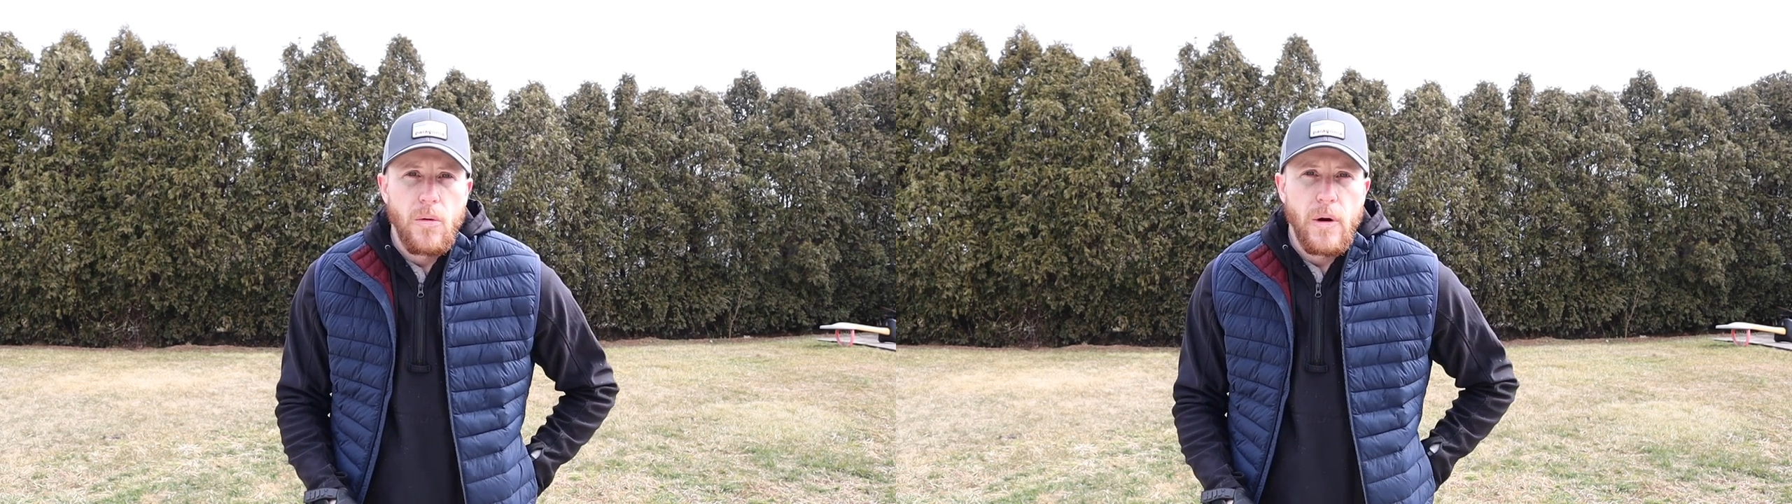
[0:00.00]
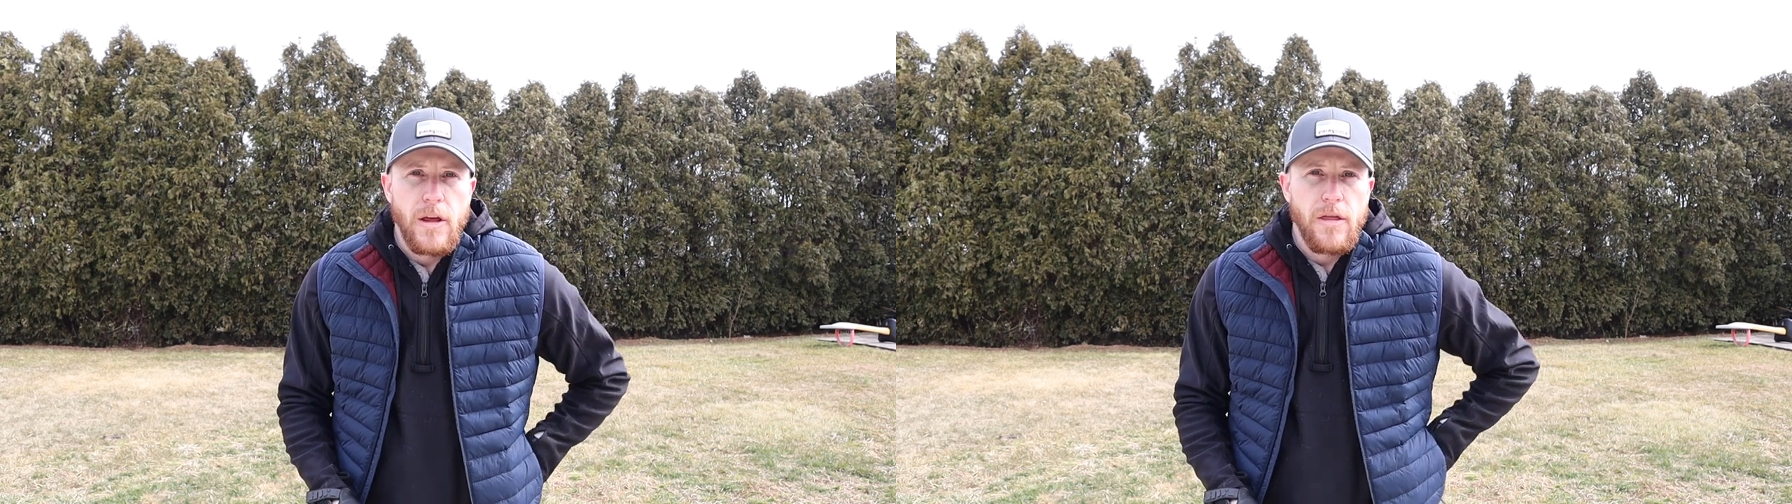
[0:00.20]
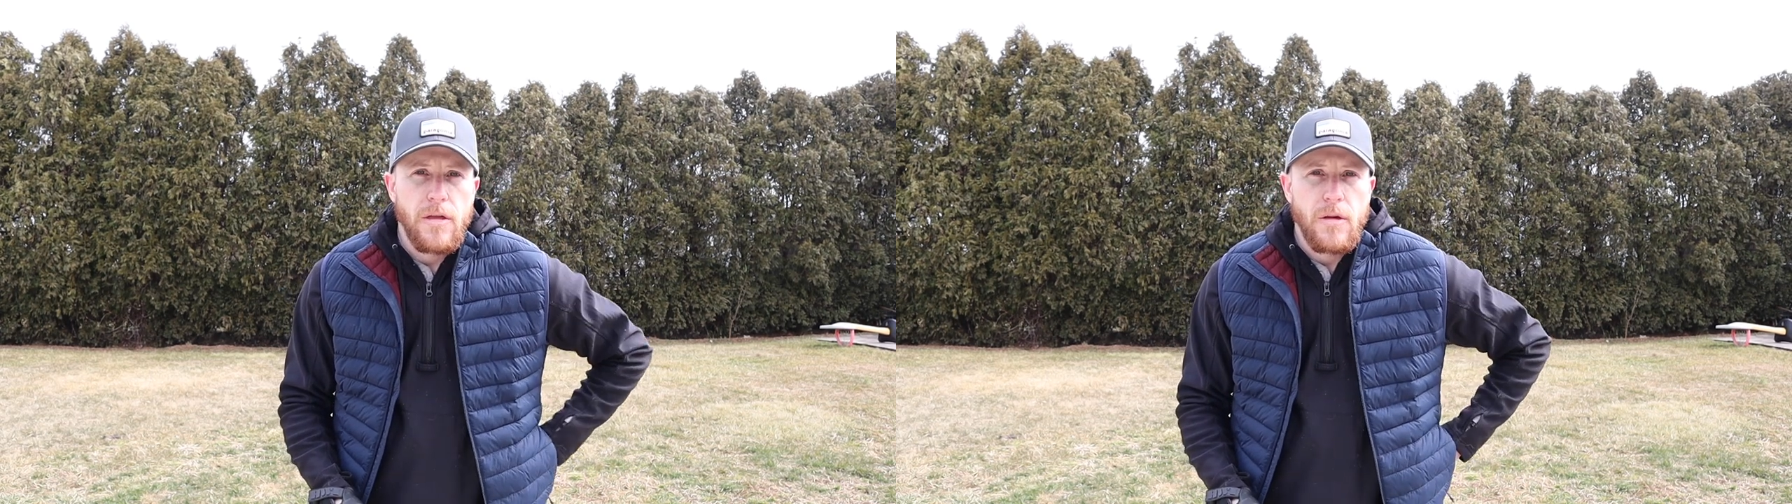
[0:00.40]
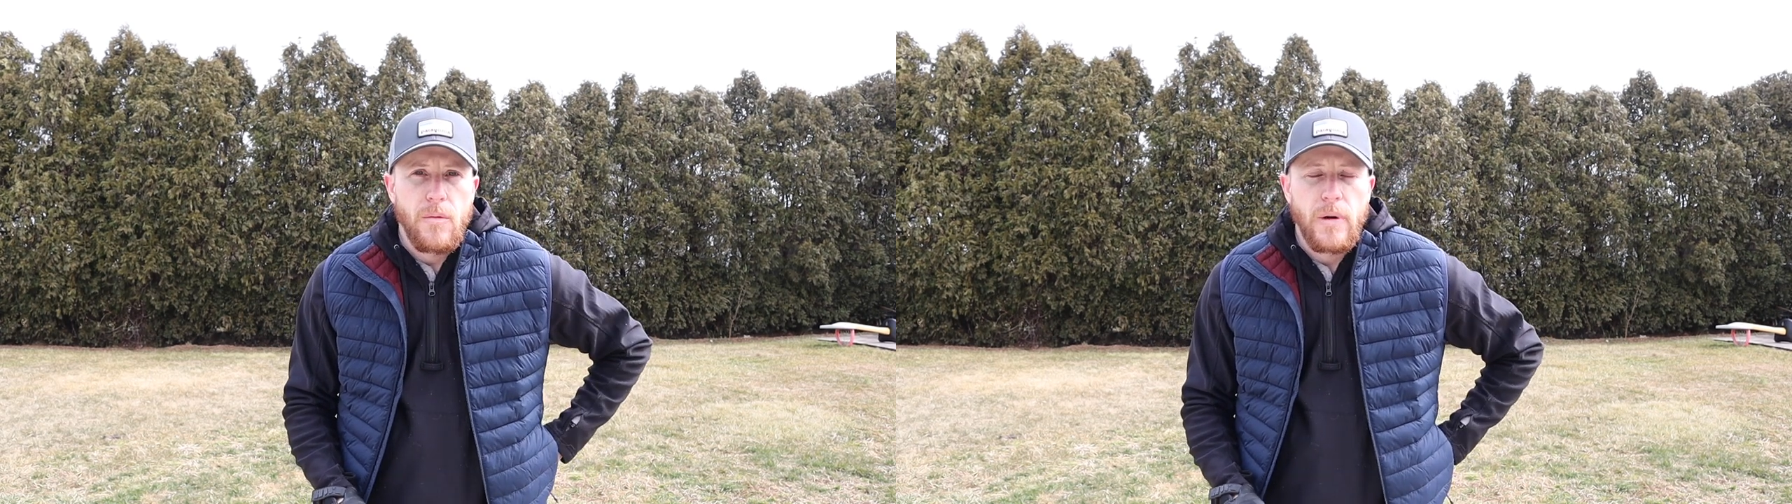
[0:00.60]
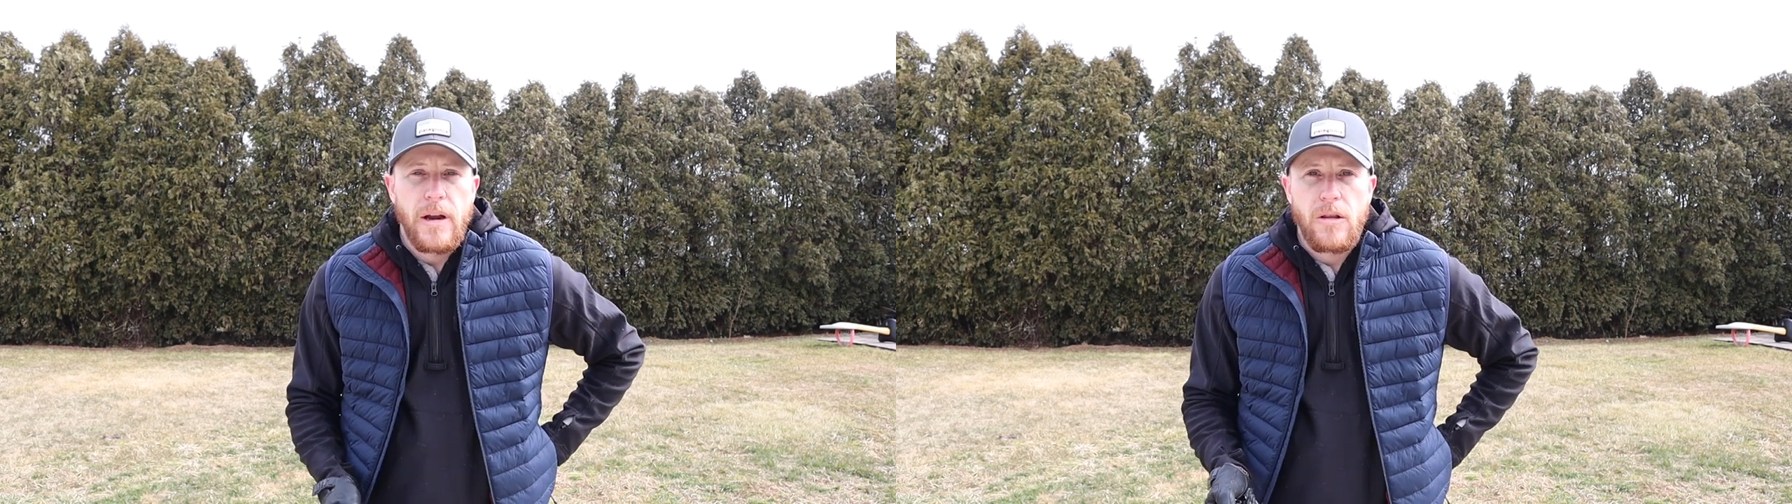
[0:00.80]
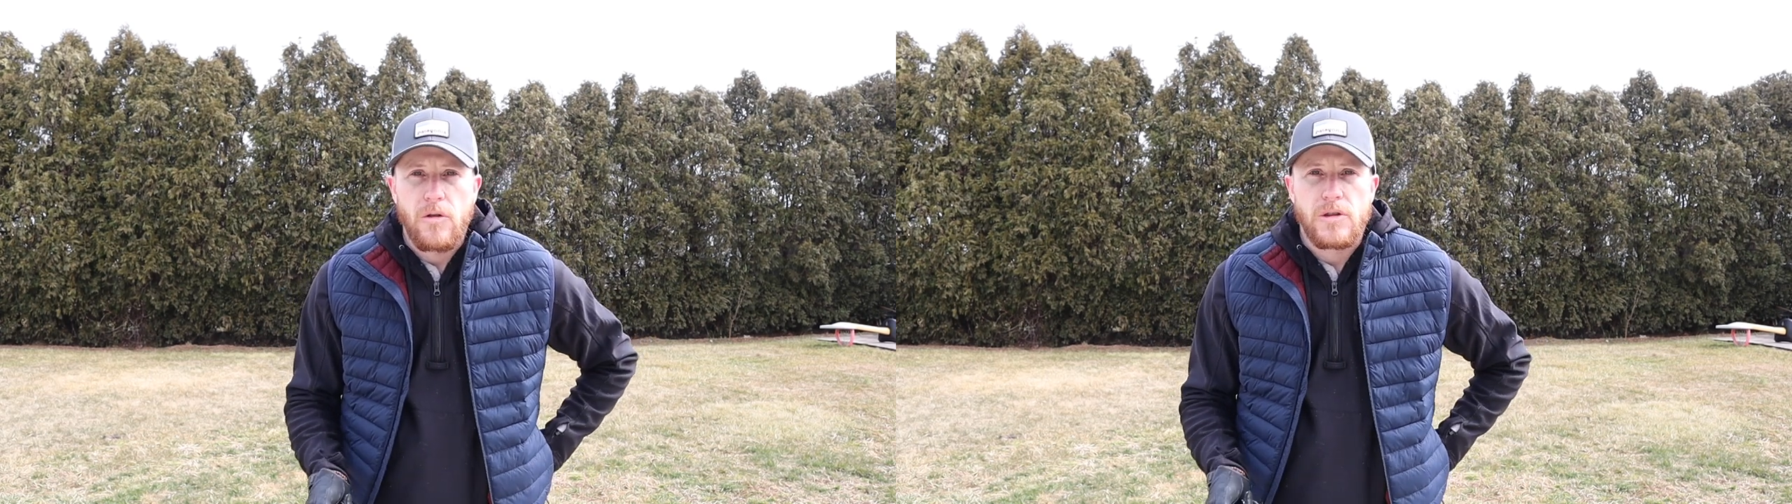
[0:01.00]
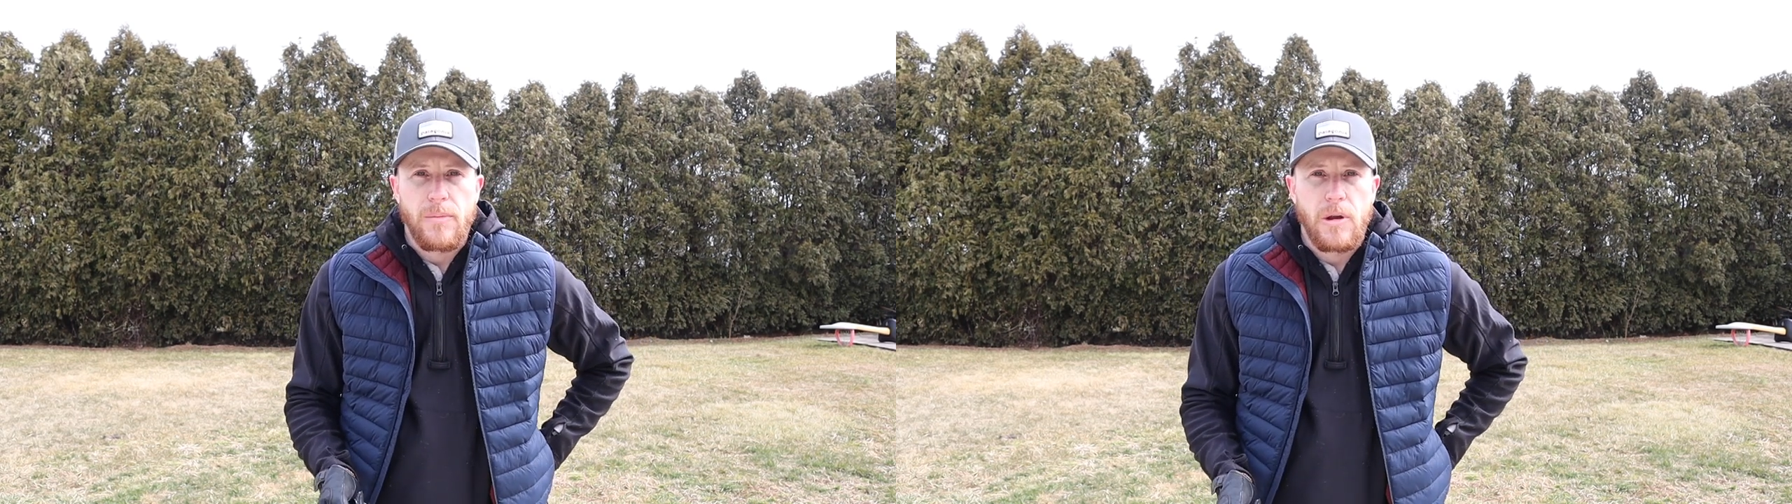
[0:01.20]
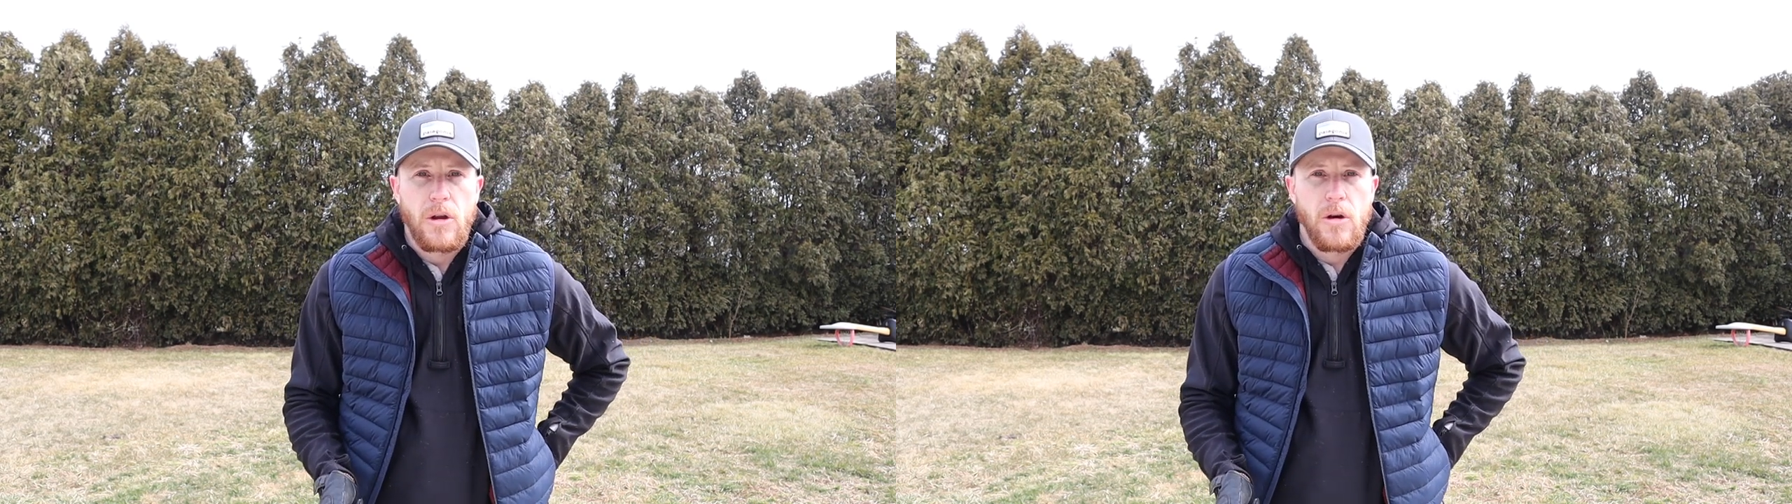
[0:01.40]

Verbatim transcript: with when they do something